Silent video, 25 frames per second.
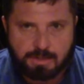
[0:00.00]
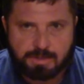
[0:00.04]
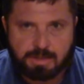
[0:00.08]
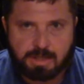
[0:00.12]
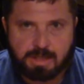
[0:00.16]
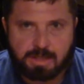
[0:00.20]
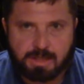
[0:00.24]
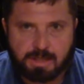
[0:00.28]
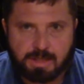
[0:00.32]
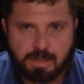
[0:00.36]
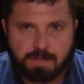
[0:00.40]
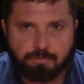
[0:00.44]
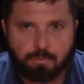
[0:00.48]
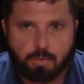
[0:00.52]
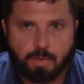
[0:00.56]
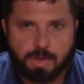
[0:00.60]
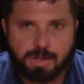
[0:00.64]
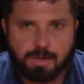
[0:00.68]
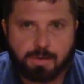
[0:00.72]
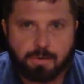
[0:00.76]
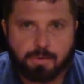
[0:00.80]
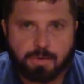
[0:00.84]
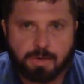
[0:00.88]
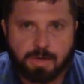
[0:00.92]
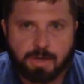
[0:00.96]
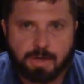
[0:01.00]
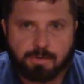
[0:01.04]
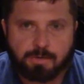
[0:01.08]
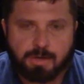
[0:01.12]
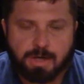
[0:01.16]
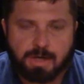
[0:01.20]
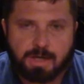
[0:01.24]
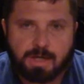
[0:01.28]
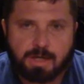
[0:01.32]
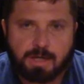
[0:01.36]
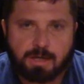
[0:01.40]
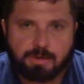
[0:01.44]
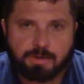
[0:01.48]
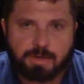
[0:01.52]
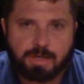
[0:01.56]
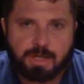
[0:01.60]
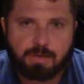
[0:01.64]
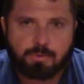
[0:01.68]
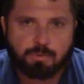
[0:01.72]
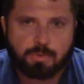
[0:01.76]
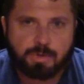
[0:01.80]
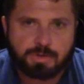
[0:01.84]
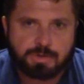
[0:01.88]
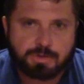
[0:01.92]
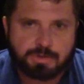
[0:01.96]
got a giveaway going on right now and he
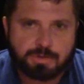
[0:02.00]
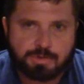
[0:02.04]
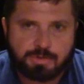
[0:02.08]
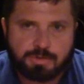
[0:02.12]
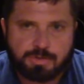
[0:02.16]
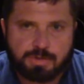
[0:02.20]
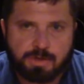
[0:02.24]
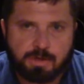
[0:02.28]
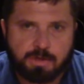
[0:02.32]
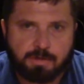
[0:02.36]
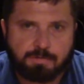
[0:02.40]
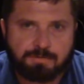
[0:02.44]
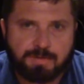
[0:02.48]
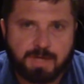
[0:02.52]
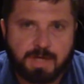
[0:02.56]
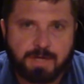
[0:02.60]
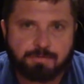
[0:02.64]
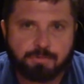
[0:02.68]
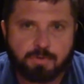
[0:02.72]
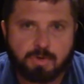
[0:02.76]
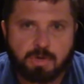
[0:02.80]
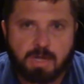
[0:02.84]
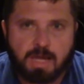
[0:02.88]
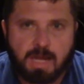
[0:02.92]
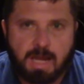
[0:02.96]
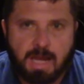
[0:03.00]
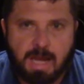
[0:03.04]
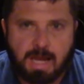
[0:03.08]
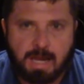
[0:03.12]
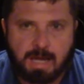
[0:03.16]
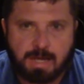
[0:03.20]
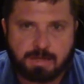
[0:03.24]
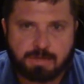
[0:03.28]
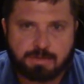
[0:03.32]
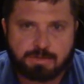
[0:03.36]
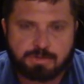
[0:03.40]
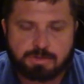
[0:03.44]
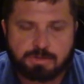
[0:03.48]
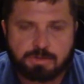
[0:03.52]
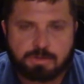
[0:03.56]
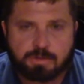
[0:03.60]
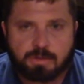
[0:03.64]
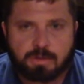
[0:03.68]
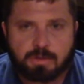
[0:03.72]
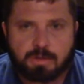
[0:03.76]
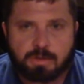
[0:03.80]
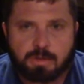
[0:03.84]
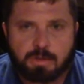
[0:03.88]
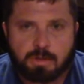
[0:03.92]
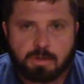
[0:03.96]
wants to see our favorite axe.
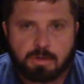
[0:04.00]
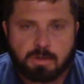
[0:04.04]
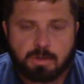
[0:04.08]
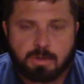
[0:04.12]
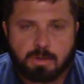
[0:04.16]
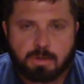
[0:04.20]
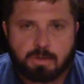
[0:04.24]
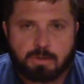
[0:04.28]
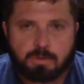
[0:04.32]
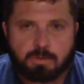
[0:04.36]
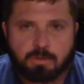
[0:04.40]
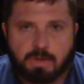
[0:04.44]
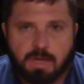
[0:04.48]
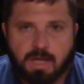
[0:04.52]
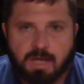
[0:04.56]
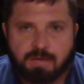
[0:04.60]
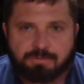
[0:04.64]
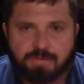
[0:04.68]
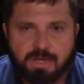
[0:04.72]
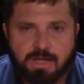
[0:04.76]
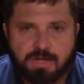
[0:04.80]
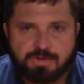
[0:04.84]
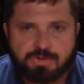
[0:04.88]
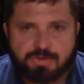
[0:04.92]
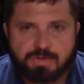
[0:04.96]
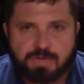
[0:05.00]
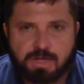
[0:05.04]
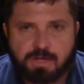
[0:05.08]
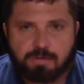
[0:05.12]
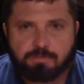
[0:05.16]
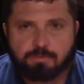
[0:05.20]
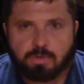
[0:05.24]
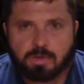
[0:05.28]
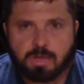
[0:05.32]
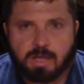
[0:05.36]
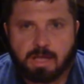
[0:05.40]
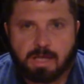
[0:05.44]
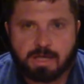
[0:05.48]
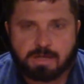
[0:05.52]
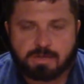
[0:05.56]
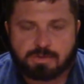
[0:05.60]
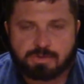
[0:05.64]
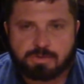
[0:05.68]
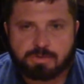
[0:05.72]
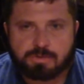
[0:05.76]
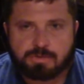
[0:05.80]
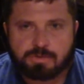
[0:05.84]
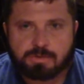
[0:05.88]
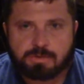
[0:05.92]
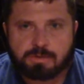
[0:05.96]
Well, I've got several
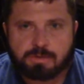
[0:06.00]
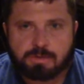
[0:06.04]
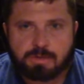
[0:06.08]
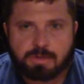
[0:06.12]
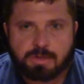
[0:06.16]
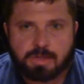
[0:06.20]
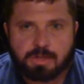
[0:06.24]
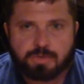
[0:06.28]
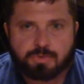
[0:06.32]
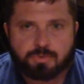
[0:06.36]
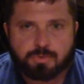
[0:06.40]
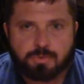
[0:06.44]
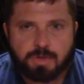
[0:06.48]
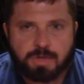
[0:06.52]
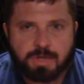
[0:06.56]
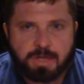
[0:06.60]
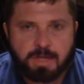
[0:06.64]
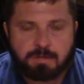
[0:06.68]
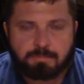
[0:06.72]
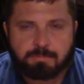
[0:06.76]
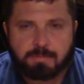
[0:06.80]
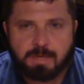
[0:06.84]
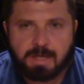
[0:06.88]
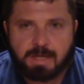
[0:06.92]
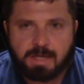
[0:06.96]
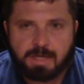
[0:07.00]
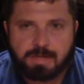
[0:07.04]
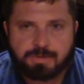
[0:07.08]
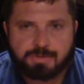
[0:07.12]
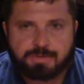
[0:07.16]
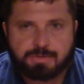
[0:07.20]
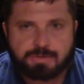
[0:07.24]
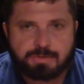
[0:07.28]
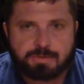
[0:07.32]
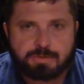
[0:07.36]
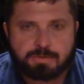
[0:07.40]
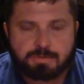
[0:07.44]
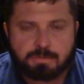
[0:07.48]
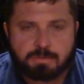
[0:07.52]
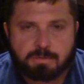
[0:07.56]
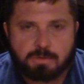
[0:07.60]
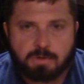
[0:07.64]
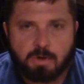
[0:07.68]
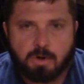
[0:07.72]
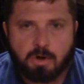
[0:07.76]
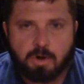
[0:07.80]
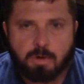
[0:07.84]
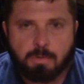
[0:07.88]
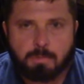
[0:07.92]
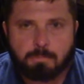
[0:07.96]
axes and each one of them, I guess,
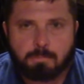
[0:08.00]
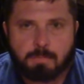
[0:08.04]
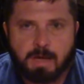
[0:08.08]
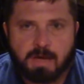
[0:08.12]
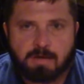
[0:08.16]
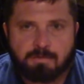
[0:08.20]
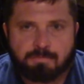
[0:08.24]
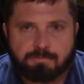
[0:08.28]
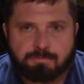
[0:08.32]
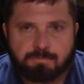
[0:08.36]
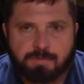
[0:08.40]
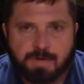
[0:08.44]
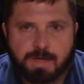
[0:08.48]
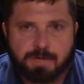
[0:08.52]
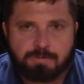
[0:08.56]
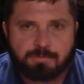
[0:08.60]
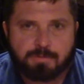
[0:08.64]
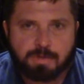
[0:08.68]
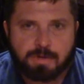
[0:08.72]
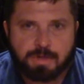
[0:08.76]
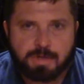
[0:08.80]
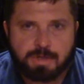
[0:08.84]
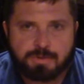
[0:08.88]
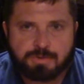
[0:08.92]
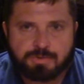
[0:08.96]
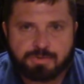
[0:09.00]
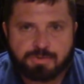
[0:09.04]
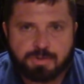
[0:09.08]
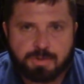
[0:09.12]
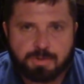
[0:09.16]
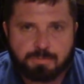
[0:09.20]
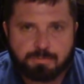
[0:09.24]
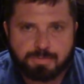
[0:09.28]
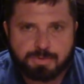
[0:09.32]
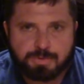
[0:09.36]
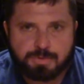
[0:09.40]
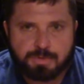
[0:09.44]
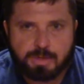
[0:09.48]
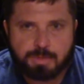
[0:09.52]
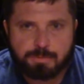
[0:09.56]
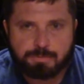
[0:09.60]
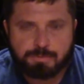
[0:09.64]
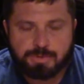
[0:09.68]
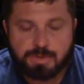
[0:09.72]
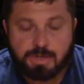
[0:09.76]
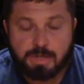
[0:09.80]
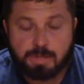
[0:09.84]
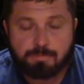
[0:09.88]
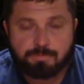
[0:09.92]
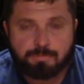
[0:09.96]
are a favorite in some
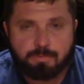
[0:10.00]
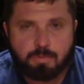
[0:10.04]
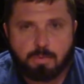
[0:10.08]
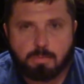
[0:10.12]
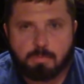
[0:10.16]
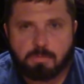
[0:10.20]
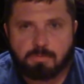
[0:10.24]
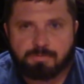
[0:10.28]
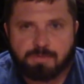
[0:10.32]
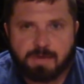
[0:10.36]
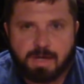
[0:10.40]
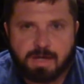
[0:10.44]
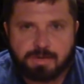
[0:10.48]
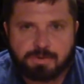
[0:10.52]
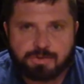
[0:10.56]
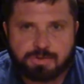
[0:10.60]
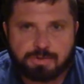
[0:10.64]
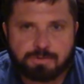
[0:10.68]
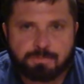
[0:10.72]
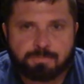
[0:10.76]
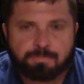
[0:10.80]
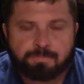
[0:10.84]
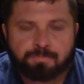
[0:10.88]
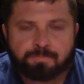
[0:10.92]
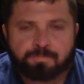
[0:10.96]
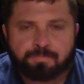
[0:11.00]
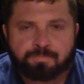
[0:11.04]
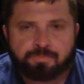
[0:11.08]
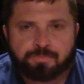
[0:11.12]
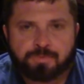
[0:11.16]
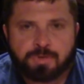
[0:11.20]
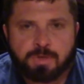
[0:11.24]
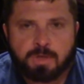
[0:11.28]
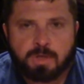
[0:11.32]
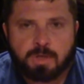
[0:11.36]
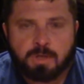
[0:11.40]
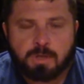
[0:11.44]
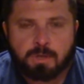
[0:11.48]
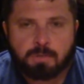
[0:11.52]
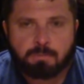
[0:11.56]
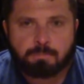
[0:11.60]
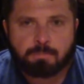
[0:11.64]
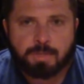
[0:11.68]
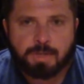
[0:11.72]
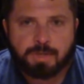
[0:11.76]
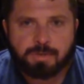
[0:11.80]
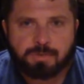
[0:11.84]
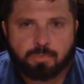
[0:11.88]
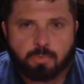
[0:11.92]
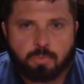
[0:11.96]
shape, form, or fashion.
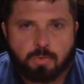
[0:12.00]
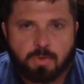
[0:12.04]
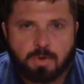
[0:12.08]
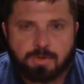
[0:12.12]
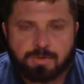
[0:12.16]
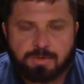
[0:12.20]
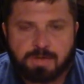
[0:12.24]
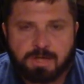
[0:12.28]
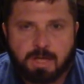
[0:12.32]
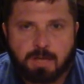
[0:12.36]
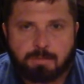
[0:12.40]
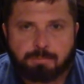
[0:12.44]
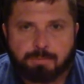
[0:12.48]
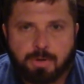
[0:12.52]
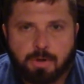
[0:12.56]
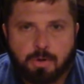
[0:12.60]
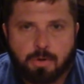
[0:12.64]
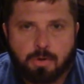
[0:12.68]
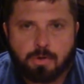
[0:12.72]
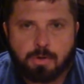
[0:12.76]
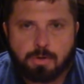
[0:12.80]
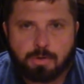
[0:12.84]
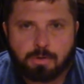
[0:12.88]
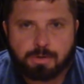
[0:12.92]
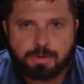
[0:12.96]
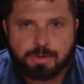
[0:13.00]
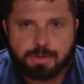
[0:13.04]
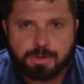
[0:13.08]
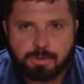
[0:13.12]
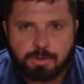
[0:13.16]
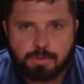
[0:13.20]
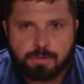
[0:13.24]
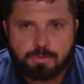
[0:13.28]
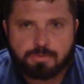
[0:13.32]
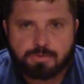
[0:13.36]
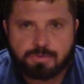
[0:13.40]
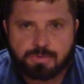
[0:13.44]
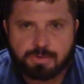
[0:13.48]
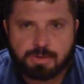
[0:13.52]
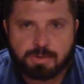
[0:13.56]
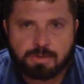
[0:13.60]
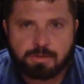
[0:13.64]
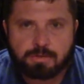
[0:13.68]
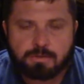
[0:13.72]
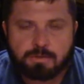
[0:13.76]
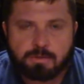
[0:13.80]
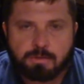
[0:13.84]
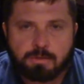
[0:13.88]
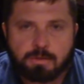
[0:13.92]
But the one that I'm currently using